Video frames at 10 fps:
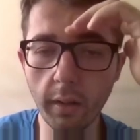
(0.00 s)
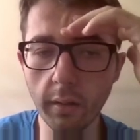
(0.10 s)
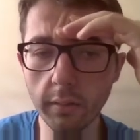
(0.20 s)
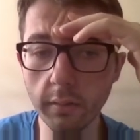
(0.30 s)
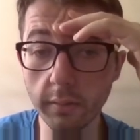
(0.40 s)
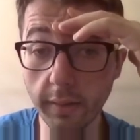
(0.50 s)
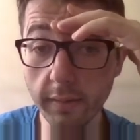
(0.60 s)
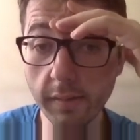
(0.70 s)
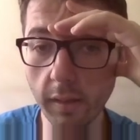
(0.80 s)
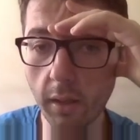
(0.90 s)
And
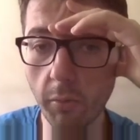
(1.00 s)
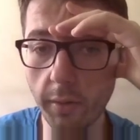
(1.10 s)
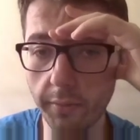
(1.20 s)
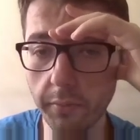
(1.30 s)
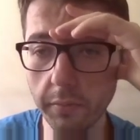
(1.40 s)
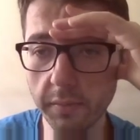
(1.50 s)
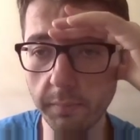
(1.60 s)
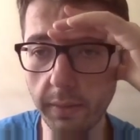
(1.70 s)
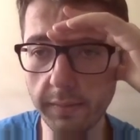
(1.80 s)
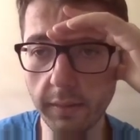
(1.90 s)
that's how I
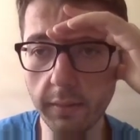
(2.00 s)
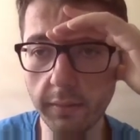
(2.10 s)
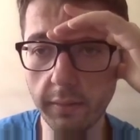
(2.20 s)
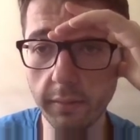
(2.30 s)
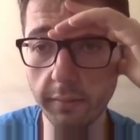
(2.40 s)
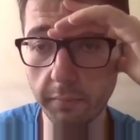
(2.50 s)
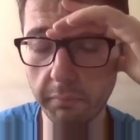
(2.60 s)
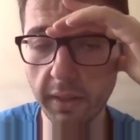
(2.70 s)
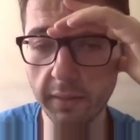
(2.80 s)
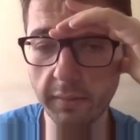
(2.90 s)
use basically the
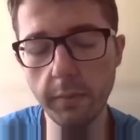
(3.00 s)
MACD.